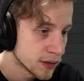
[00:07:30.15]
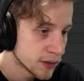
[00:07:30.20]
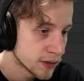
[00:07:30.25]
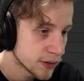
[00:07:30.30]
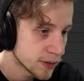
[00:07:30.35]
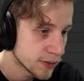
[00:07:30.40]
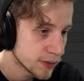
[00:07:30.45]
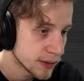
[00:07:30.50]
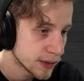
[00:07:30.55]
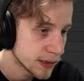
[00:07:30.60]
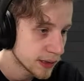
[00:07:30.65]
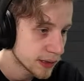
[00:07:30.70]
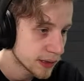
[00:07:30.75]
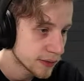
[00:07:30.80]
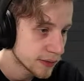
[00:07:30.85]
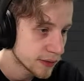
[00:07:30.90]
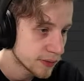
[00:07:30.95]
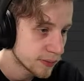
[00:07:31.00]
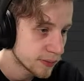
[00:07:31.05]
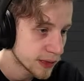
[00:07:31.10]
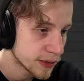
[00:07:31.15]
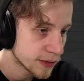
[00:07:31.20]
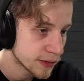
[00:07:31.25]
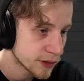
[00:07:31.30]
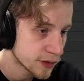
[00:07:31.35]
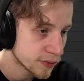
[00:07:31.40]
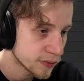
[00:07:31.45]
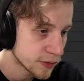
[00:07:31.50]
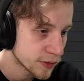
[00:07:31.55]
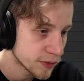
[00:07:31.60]
So in that case, it makes
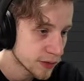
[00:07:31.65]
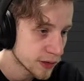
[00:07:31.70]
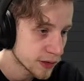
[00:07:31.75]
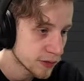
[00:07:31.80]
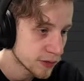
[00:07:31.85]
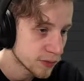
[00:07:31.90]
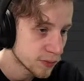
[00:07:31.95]
just more sense